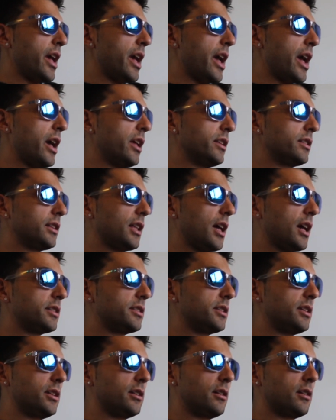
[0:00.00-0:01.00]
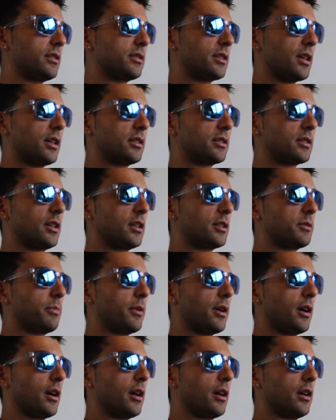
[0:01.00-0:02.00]
And last year he got his ass kicked
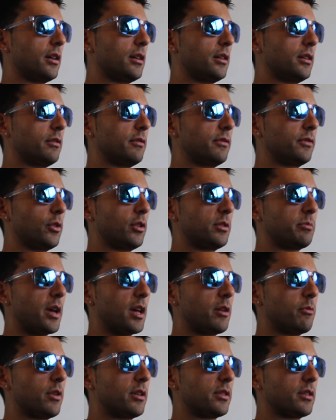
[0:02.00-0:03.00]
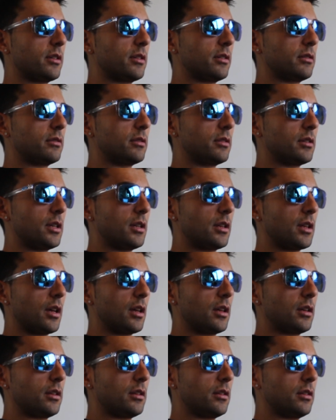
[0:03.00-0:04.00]
by Floyd Mayweather in
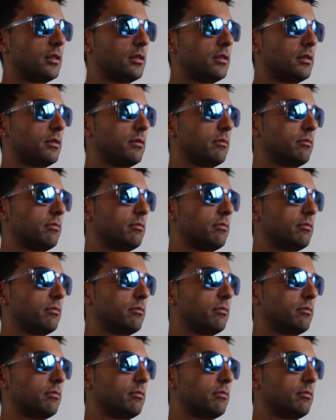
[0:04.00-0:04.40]
a